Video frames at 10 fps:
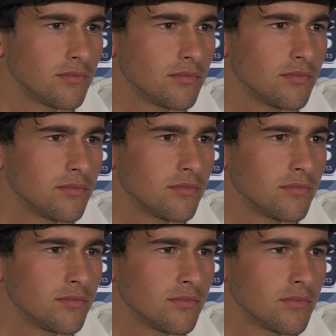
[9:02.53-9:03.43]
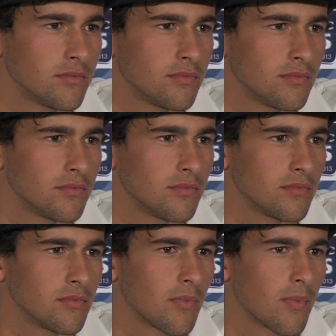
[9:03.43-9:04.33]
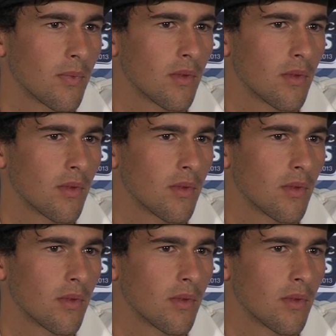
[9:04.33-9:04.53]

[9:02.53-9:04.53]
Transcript: you might do other sports?